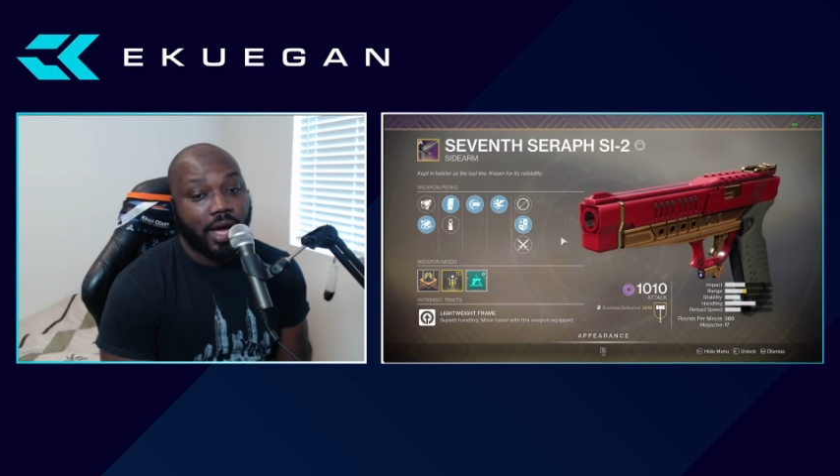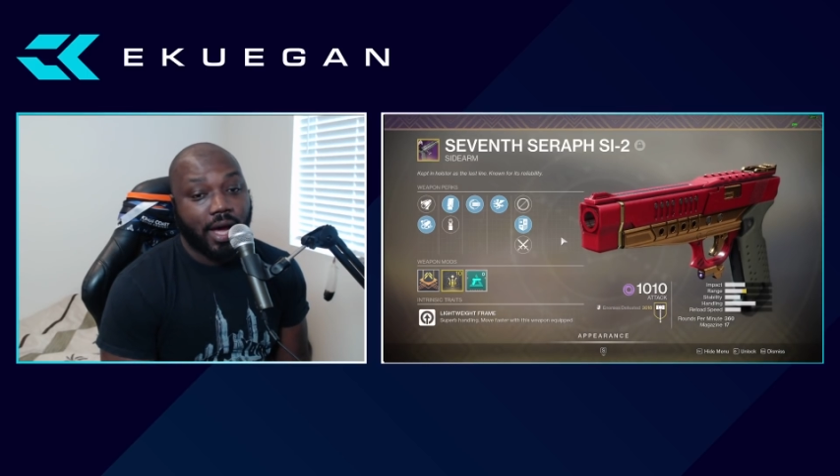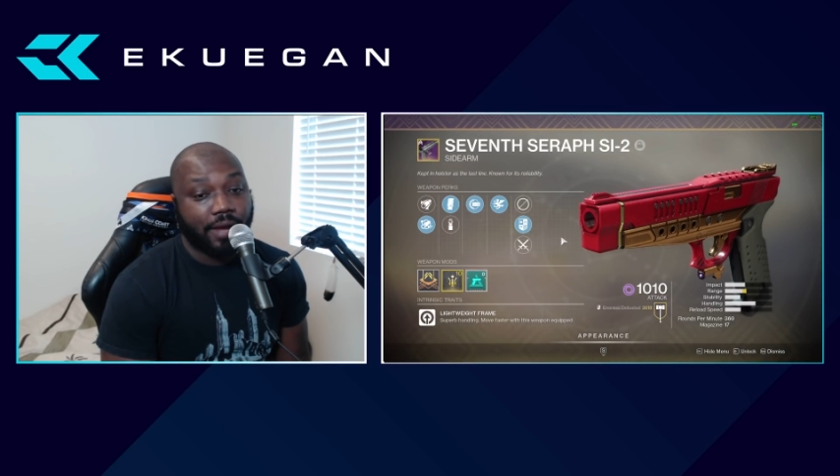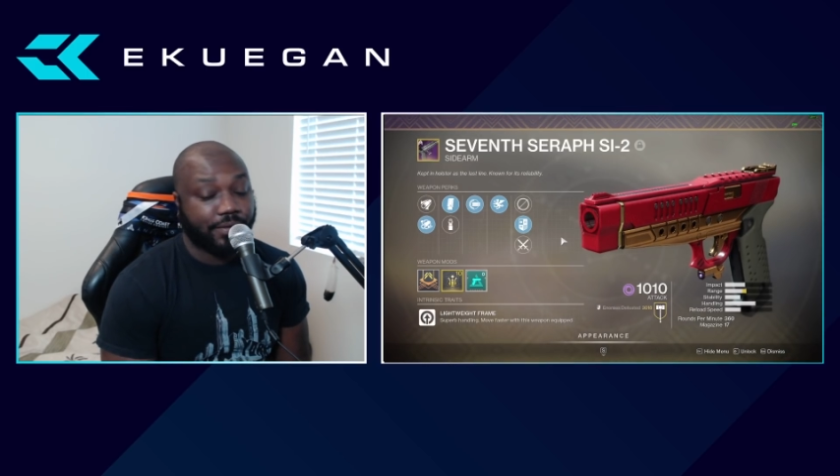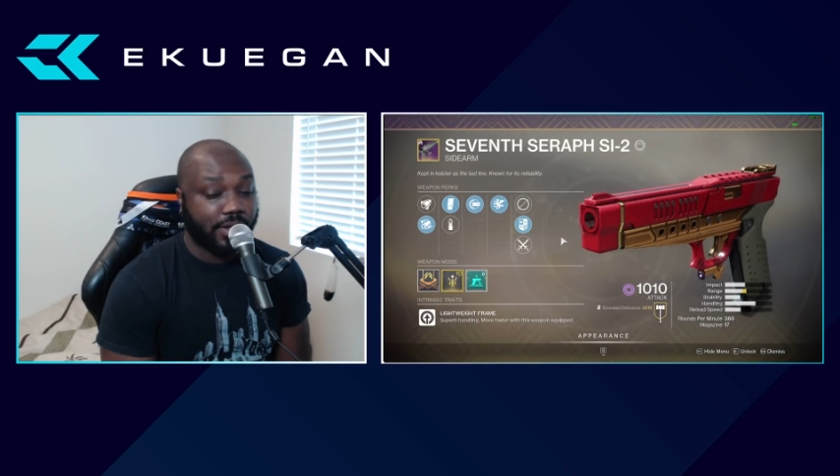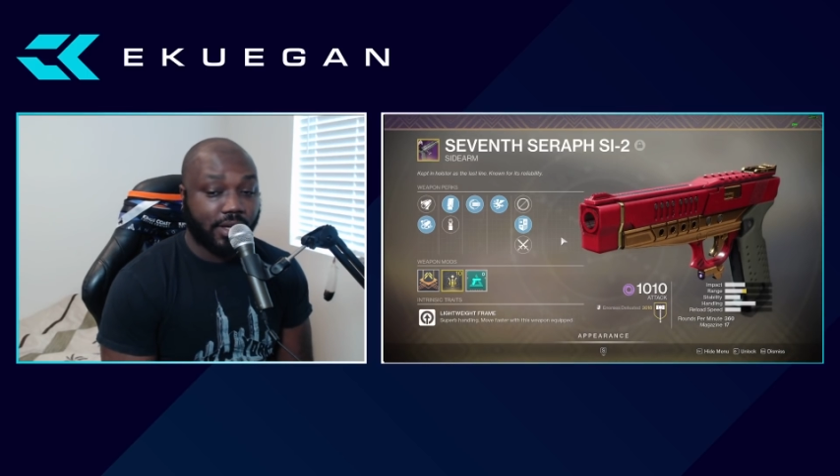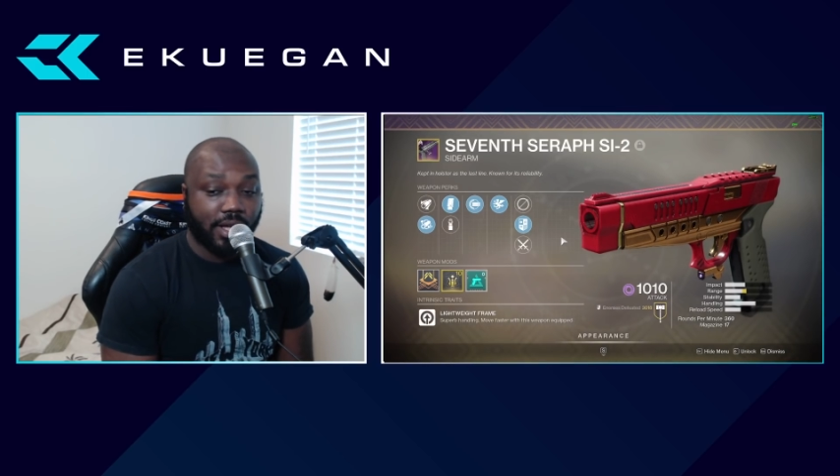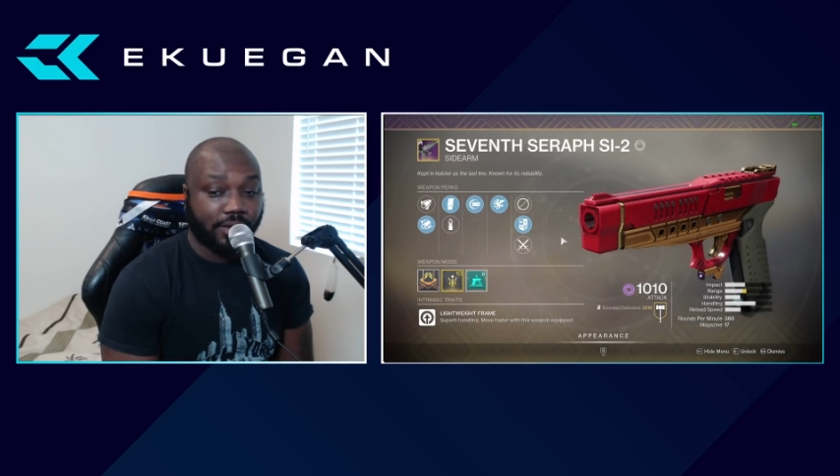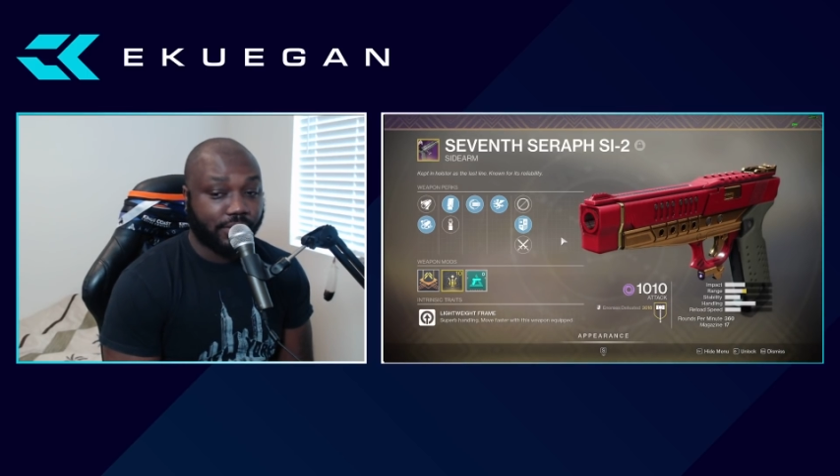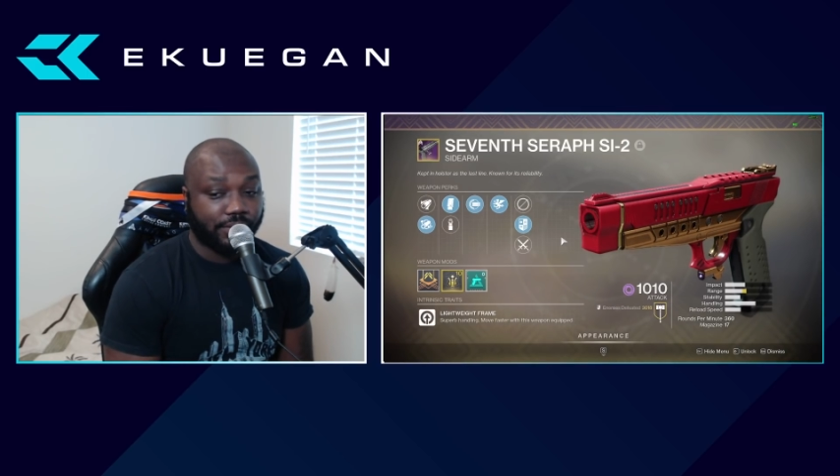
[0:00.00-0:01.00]
I have done a
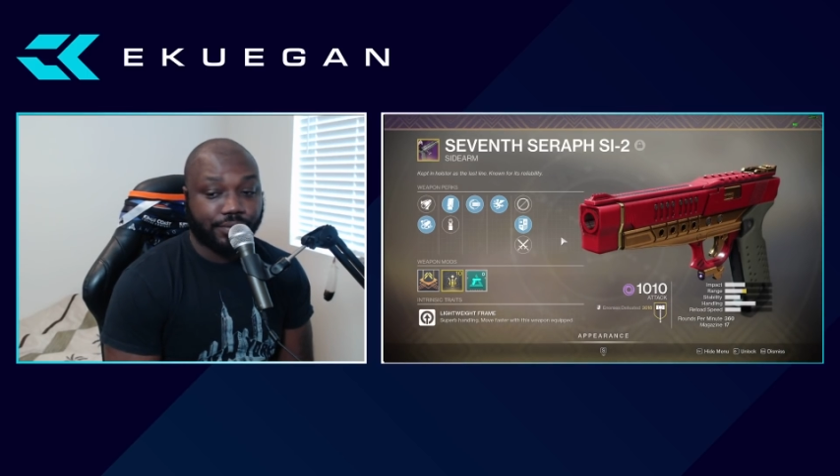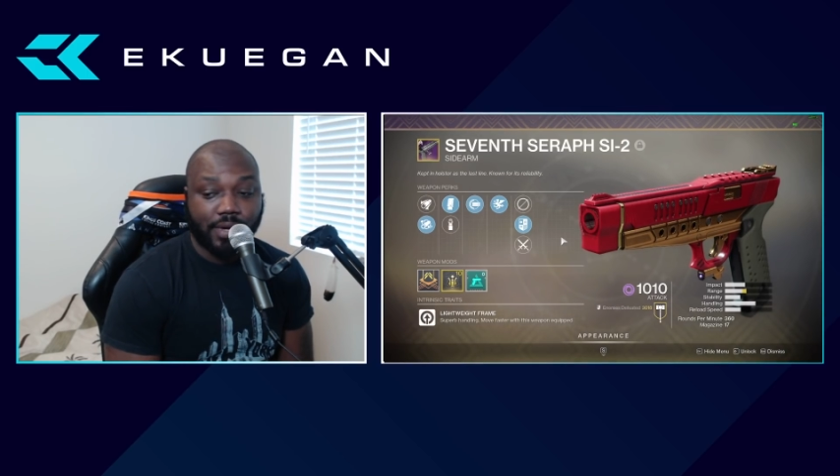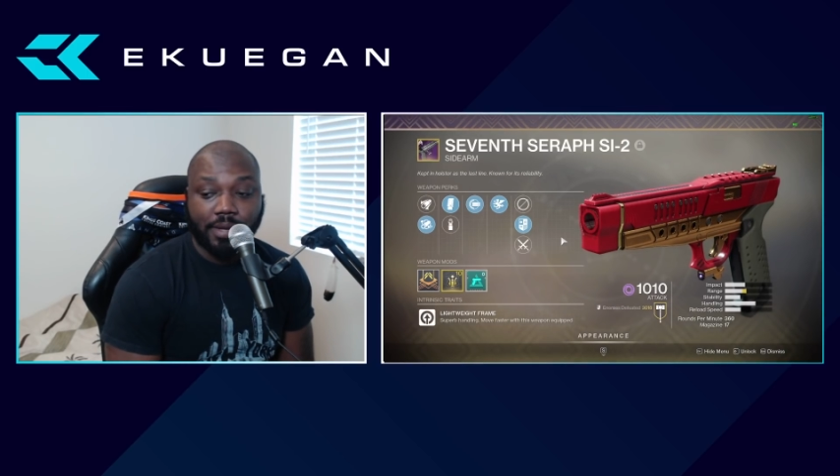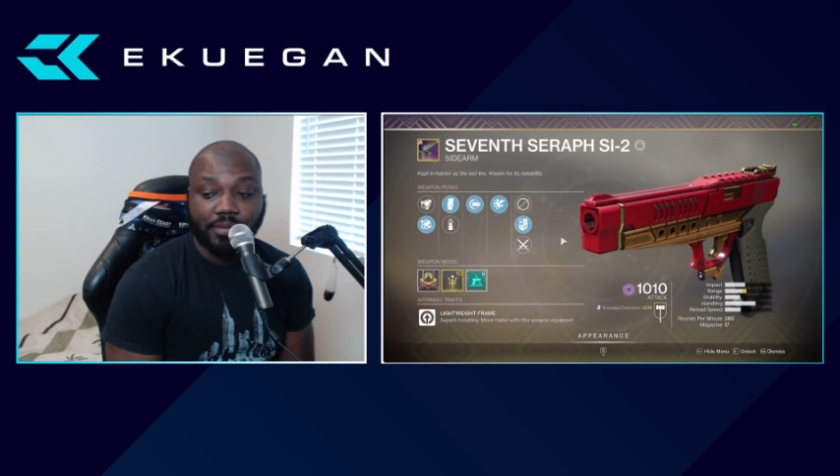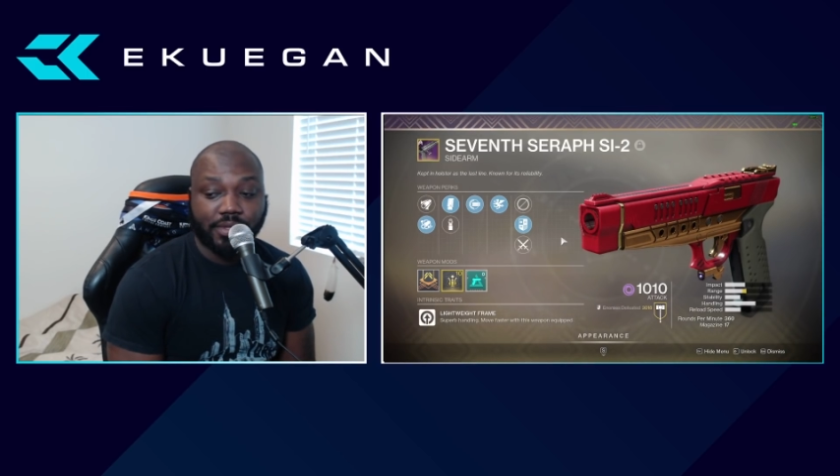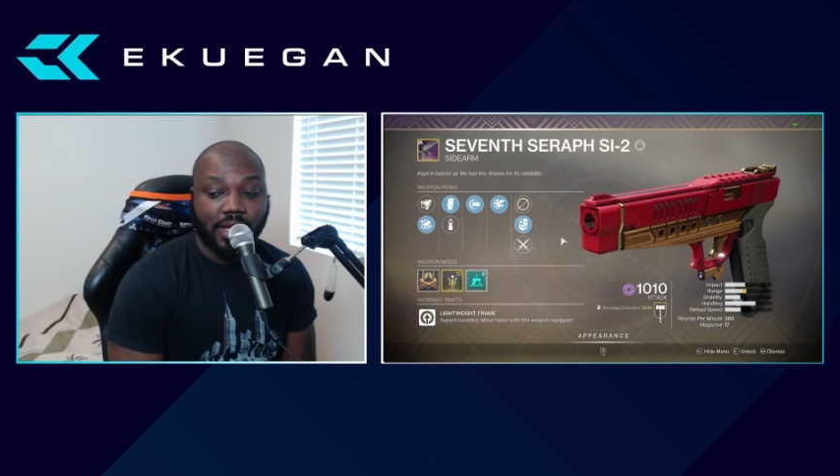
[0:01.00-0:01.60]
lot of those frames.